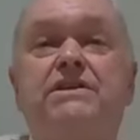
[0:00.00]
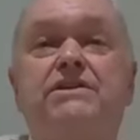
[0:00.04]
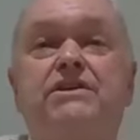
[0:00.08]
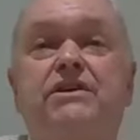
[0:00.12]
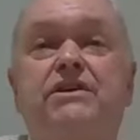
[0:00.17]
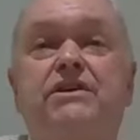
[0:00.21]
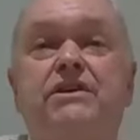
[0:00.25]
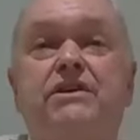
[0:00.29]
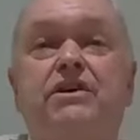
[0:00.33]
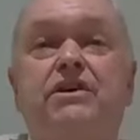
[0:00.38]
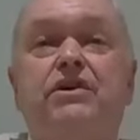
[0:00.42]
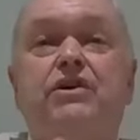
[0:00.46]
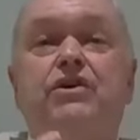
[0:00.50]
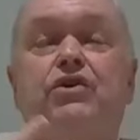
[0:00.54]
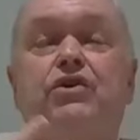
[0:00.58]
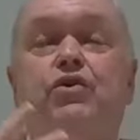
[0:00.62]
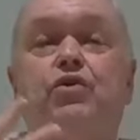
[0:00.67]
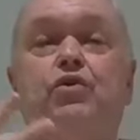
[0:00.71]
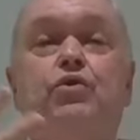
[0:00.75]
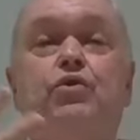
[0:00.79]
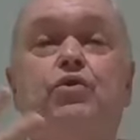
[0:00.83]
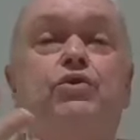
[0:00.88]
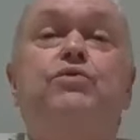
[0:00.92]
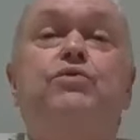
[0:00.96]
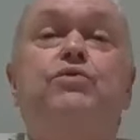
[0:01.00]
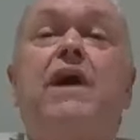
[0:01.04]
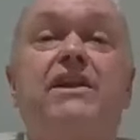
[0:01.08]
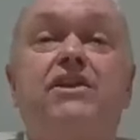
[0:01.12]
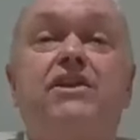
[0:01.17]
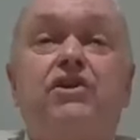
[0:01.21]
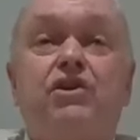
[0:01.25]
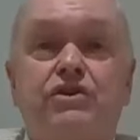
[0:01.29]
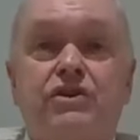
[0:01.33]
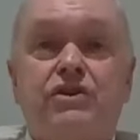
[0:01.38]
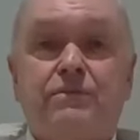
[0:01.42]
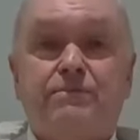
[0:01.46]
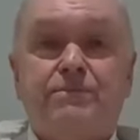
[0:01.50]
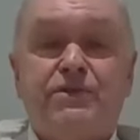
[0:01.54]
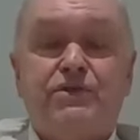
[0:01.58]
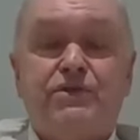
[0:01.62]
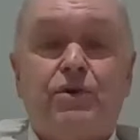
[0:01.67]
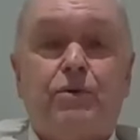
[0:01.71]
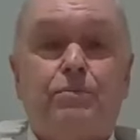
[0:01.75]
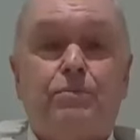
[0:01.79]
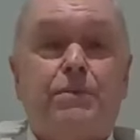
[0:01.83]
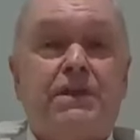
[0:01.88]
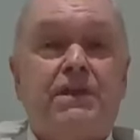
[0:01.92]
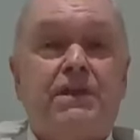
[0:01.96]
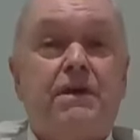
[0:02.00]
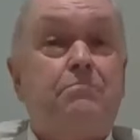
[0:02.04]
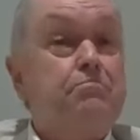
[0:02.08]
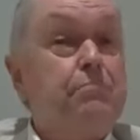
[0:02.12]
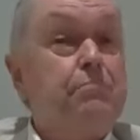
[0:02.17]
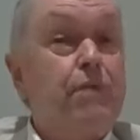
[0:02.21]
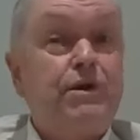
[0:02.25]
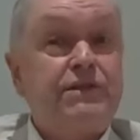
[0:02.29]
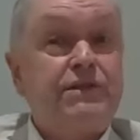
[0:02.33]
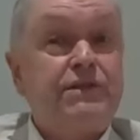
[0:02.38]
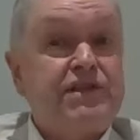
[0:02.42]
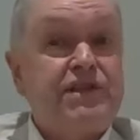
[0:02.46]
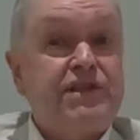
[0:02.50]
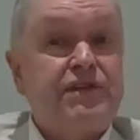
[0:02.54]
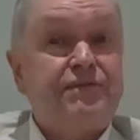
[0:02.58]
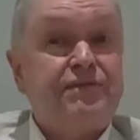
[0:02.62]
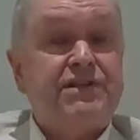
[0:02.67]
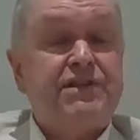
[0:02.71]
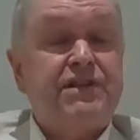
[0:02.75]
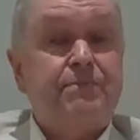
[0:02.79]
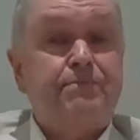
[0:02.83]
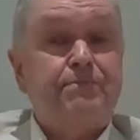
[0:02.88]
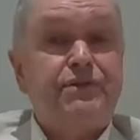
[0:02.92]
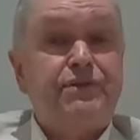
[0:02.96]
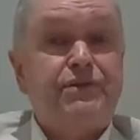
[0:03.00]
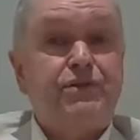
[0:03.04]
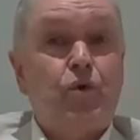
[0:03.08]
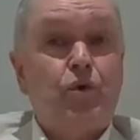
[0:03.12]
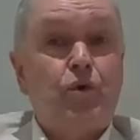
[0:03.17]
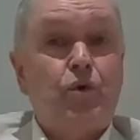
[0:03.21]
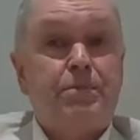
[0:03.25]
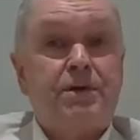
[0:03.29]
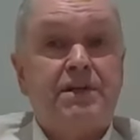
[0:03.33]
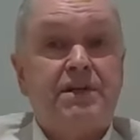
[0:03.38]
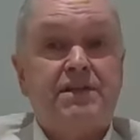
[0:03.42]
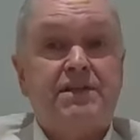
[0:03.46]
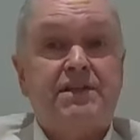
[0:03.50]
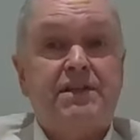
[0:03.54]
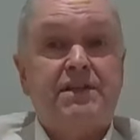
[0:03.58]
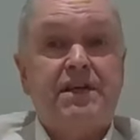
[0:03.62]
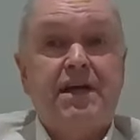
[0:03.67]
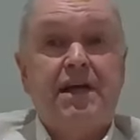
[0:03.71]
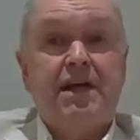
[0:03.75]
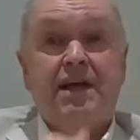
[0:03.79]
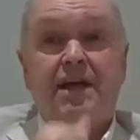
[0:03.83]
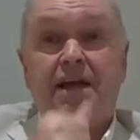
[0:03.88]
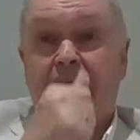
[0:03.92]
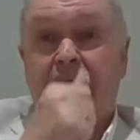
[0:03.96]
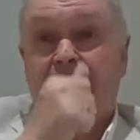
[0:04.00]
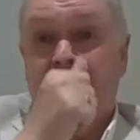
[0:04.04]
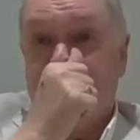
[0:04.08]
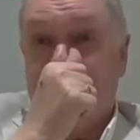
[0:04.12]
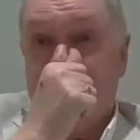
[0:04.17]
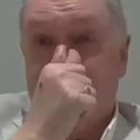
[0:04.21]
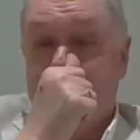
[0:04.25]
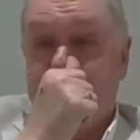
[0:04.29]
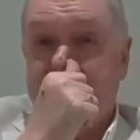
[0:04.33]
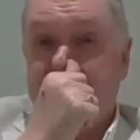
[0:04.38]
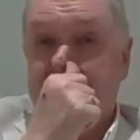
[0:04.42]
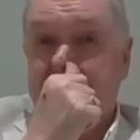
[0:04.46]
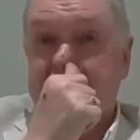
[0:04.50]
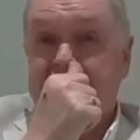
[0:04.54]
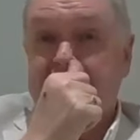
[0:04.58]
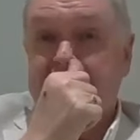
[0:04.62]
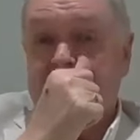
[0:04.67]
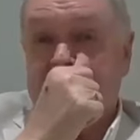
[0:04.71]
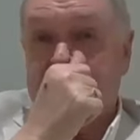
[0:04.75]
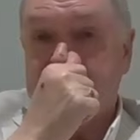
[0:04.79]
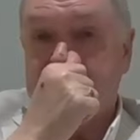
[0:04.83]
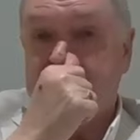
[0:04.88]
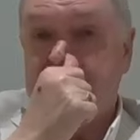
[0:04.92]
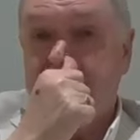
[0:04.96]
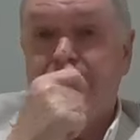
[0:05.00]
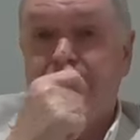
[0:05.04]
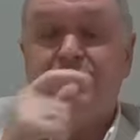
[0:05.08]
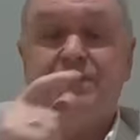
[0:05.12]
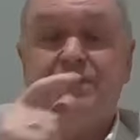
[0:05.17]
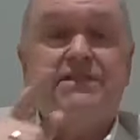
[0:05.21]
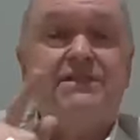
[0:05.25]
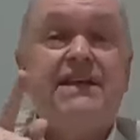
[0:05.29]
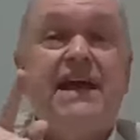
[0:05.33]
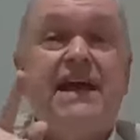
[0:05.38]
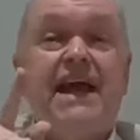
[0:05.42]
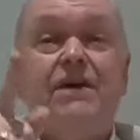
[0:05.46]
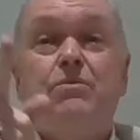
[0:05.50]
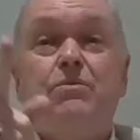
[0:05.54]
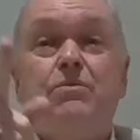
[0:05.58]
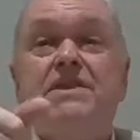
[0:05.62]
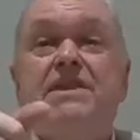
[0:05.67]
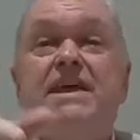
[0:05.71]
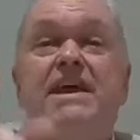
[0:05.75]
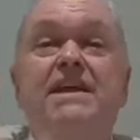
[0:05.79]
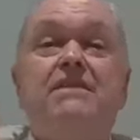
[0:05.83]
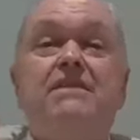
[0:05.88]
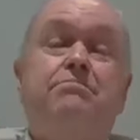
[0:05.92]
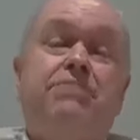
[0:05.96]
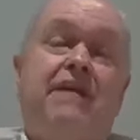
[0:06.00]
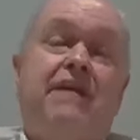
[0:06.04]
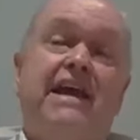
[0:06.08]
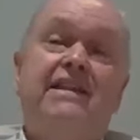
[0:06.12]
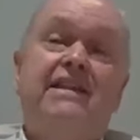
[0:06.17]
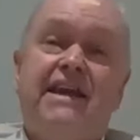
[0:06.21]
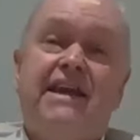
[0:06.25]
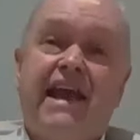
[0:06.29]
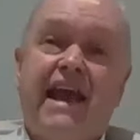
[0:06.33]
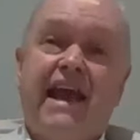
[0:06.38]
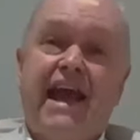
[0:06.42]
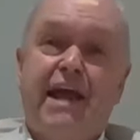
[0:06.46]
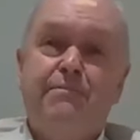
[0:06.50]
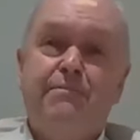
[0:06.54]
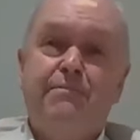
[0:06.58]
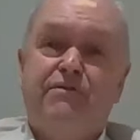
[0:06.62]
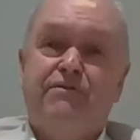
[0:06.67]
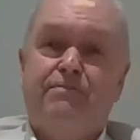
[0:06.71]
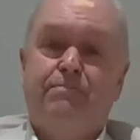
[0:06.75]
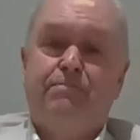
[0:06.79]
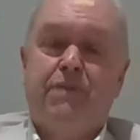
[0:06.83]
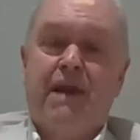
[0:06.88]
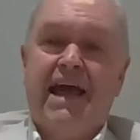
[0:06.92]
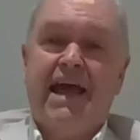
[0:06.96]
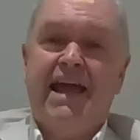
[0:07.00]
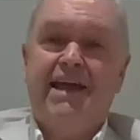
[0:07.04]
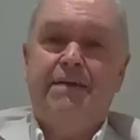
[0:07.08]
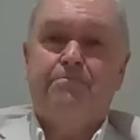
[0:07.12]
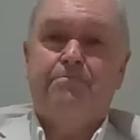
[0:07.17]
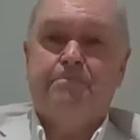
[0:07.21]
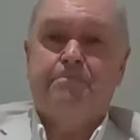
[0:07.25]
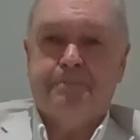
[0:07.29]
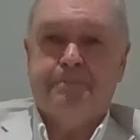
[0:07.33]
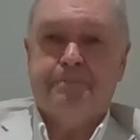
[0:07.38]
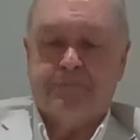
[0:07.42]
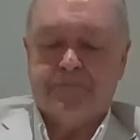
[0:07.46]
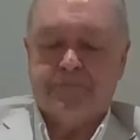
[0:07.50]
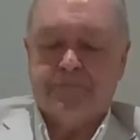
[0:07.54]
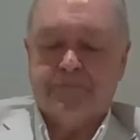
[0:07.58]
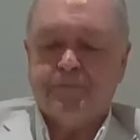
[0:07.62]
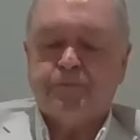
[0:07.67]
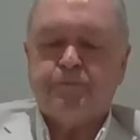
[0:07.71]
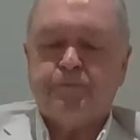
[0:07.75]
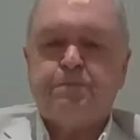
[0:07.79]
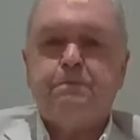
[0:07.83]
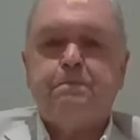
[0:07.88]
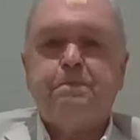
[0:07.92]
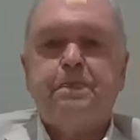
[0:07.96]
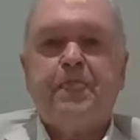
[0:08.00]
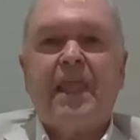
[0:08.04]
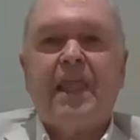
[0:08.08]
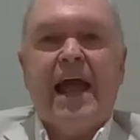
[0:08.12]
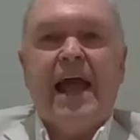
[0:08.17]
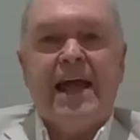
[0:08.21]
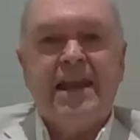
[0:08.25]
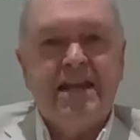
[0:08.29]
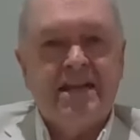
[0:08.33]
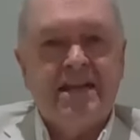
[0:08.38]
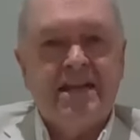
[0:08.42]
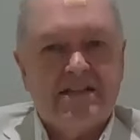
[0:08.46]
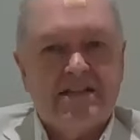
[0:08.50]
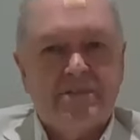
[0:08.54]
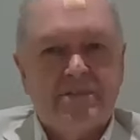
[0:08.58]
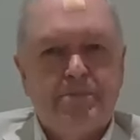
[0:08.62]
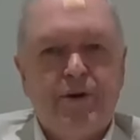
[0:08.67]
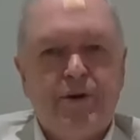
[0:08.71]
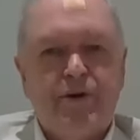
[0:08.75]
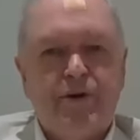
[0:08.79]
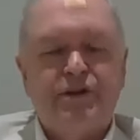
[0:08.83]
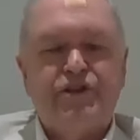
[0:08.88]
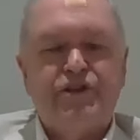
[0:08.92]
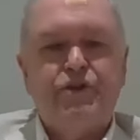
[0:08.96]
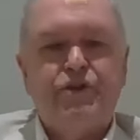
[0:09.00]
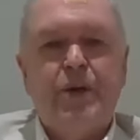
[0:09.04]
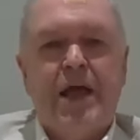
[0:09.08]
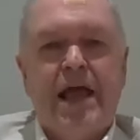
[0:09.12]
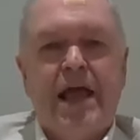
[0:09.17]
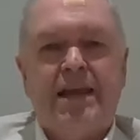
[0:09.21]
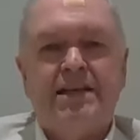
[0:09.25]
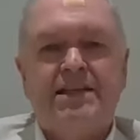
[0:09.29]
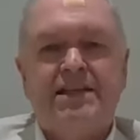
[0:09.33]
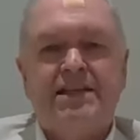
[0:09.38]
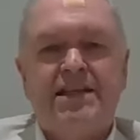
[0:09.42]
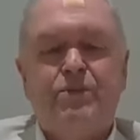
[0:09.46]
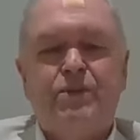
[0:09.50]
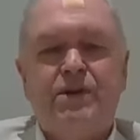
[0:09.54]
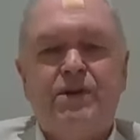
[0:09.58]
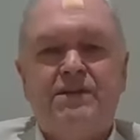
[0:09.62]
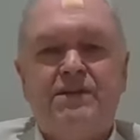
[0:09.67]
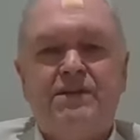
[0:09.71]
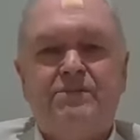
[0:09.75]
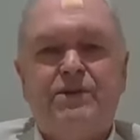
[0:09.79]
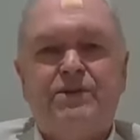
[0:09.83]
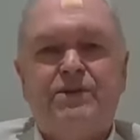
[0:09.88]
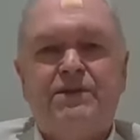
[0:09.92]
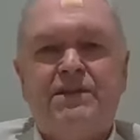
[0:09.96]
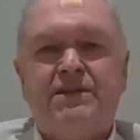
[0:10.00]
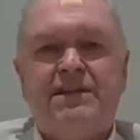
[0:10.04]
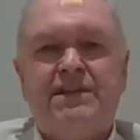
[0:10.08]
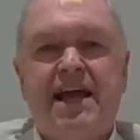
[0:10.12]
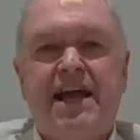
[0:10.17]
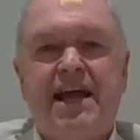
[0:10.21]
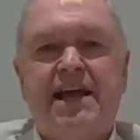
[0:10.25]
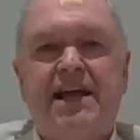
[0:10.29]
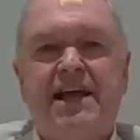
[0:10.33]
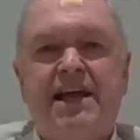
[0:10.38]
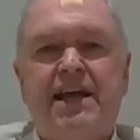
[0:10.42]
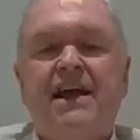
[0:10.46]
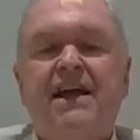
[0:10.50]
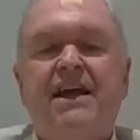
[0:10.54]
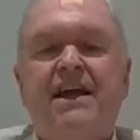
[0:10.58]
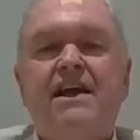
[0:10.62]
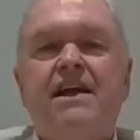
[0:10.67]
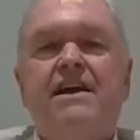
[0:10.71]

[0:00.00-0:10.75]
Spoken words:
it or do I not absorb it? Most of us absorb it. And then, as I was saying, we then play the game of blame. And in spirituality, we would say